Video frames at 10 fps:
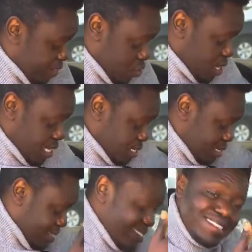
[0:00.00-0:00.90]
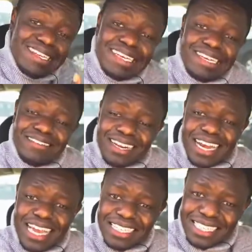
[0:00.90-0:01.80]
you can easily
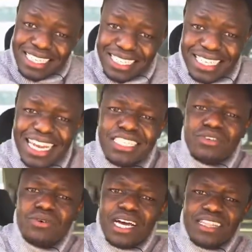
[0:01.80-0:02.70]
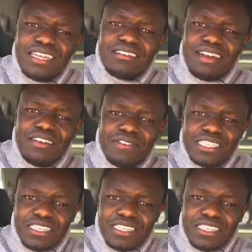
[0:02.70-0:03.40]
recline the seats. Let's look at the driver's